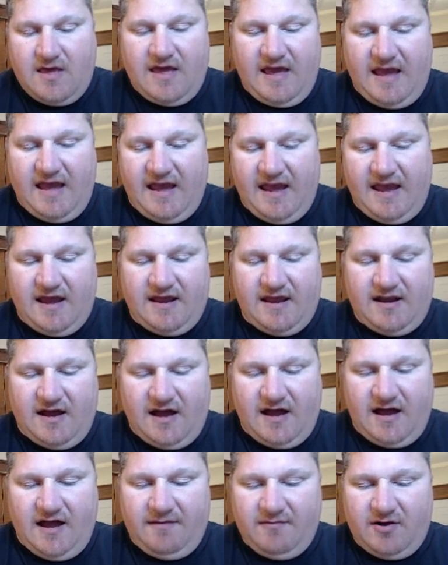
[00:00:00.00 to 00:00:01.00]
And
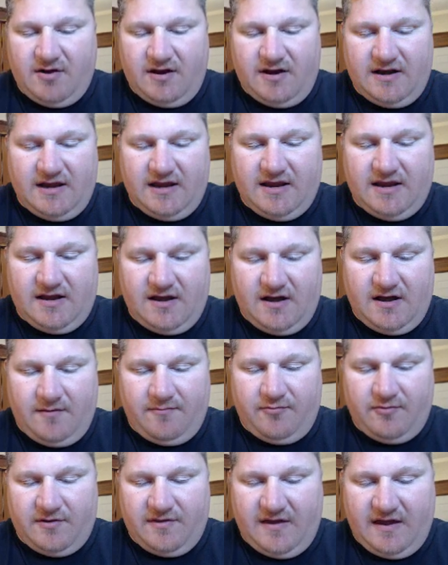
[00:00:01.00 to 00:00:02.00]
I'm going to end
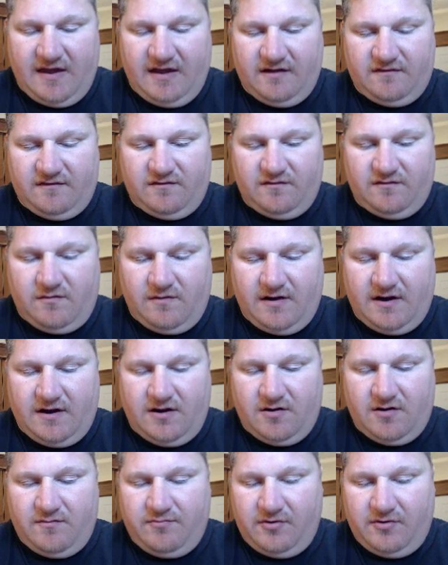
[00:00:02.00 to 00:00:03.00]
up with x
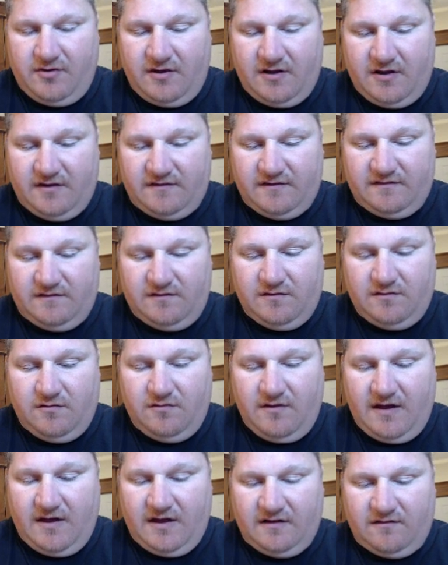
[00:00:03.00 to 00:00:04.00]
squared plus
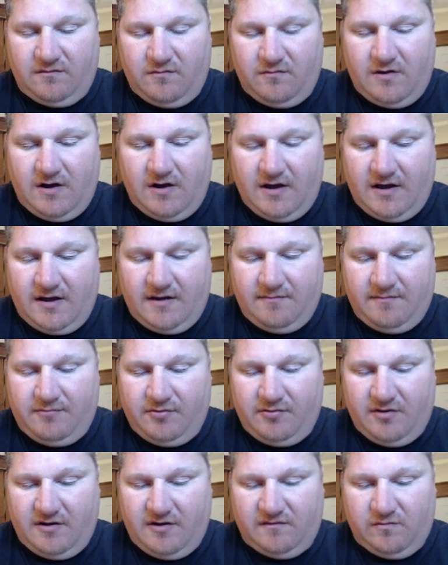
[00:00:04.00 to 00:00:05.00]
2xy
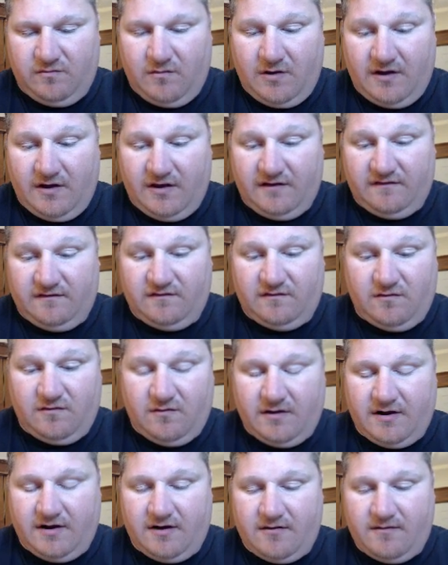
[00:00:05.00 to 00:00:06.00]
plus y
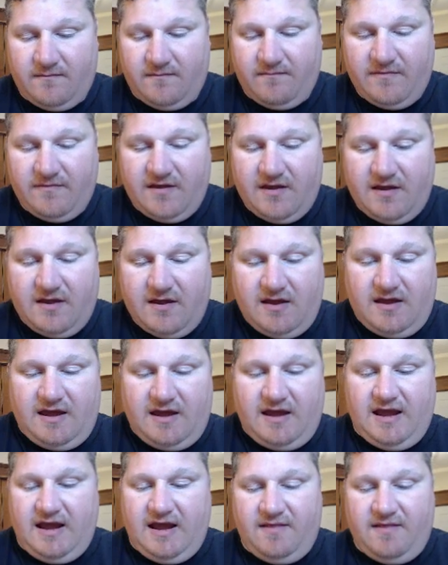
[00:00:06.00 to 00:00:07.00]
squared.
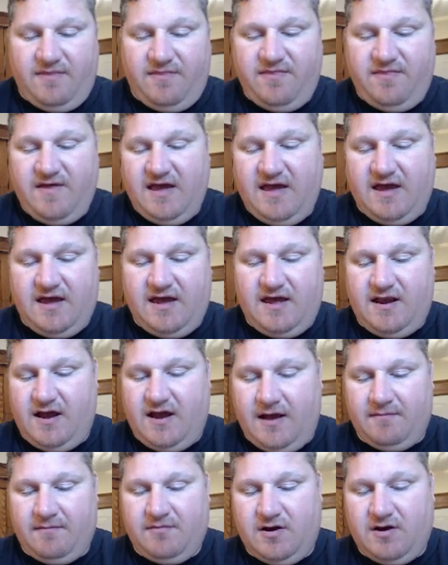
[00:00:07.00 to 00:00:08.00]
And then
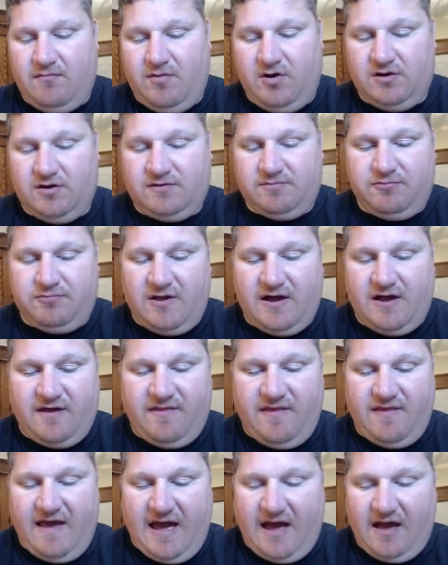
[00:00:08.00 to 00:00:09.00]
I'm going to multiply
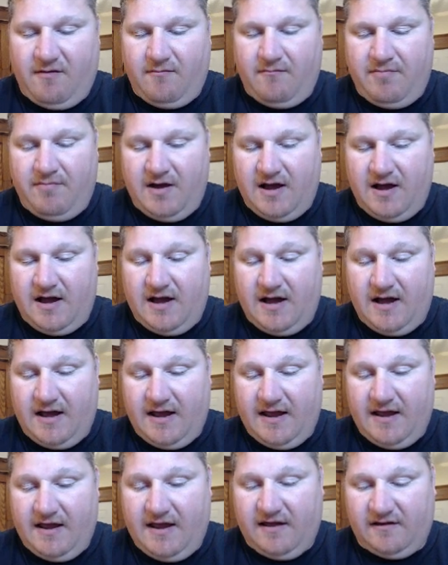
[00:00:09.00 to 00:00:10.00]
that
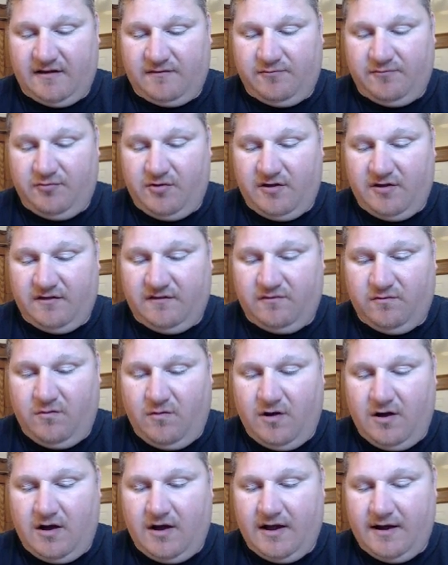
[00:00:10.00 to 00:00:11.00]
by x plus
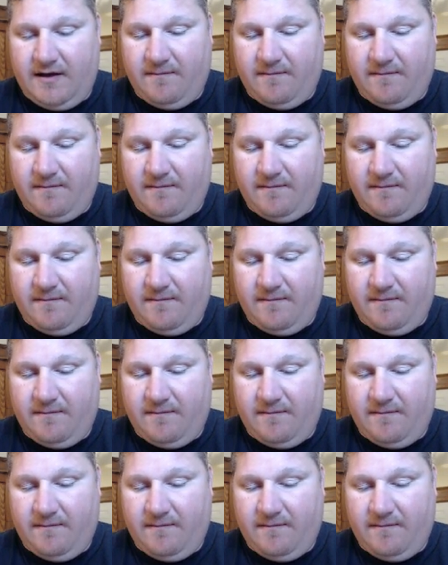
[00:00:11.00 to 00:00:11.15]
y.